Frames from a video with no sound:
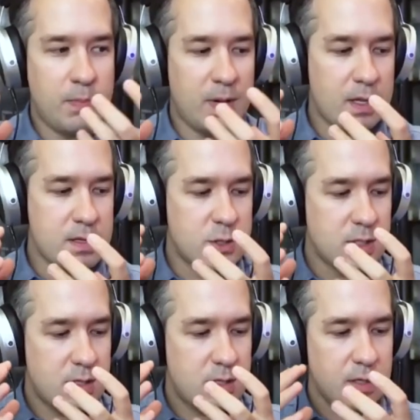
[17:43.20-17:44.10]
But
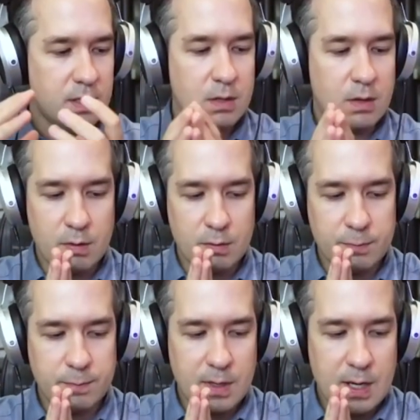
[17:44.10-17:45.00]
just think
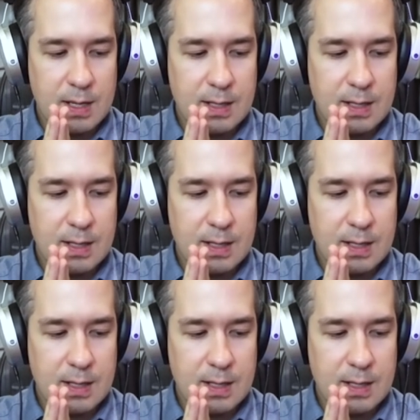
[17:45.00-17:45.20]
of